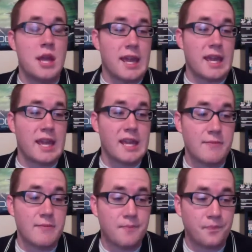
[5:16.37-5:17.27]

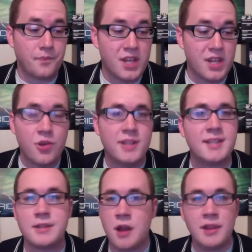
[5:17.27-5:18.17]
he creates
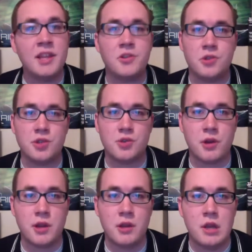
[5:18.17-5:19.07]
this nonlinear story.